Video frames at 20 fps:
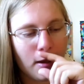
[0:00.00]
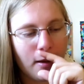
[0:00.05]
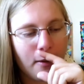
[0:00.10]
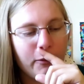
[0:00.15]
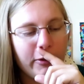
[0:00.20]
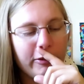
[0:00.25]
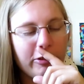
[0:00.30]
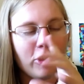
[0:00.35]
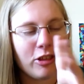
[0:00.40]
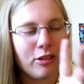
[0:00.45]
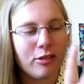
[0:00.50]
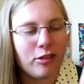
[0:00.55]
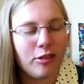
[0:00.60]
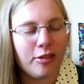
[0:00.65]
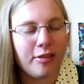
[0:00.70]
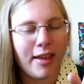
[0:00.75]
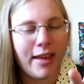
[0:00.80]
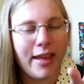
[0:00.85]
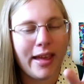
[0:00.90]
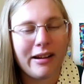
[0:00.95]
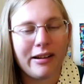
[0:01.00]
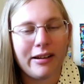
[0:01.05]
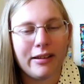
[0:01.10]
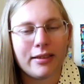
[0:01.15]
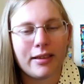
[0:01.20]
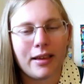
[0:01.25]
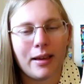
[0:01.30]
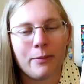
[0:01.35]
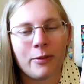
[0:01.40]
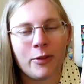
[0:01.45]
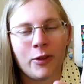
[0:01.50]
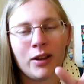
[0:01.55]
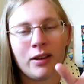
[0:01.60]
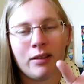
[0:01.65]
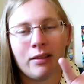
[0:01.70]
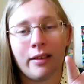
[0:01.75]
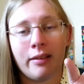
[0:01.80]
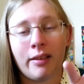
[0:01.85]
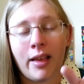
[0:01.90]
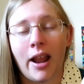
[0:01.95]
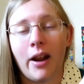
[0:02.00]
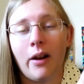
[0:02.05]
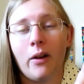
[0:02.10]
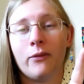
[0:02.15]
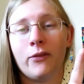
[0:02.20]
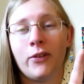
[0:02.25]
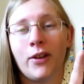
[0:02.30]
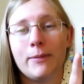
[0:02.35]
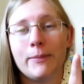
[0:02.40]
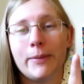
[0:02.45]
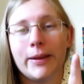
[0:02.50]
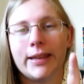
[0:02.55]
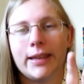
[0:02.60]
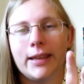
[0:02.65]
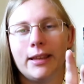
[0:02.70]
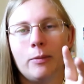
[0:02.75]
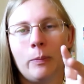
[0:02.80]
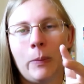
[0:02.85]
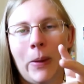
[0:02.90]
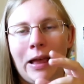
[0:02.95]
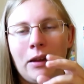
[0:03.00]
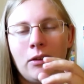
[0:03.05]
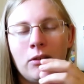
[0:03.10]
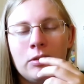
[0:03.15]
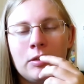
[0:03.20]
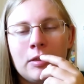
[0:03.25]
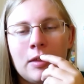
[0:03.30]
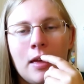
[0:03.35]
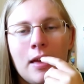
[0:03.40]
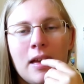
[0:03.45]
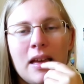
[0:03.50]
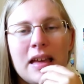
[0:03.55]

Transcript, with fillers: Which is to say, Ares comes in and says, I don't fight my kids' battles.